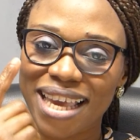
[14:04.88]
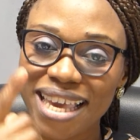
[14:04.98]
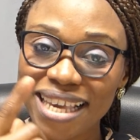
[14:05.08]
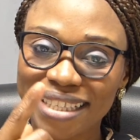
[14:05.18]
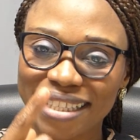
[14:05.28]

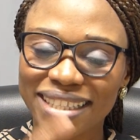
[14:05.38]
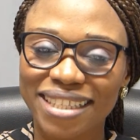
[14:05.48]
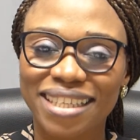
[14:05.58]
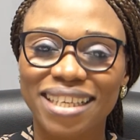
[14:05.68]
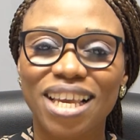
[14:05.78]
Is
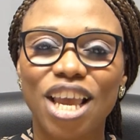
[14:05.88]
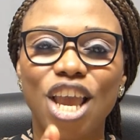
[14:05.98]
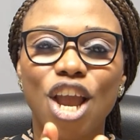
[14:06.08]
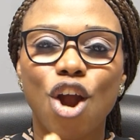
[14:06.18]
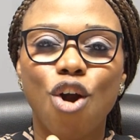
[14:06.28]

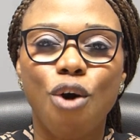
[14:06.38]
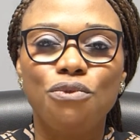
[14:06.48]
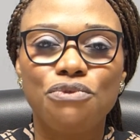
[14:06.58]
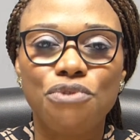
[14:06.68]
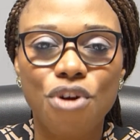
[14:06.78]

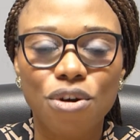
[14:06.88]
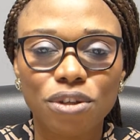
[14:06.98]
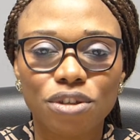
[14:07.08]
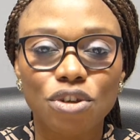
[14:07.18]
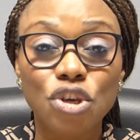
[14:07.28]

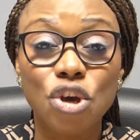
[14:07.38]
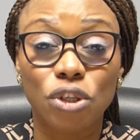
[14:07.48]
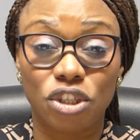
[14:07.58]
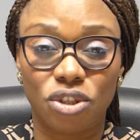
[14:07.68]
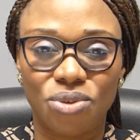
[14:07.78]
confront your
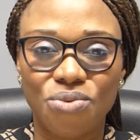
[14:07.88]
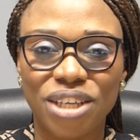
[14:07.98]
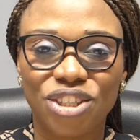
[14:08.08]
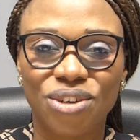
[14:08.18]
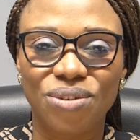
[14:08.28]

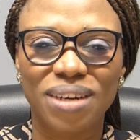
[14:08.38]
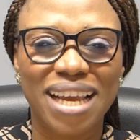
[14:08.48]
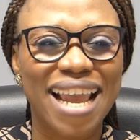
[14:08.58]
situation.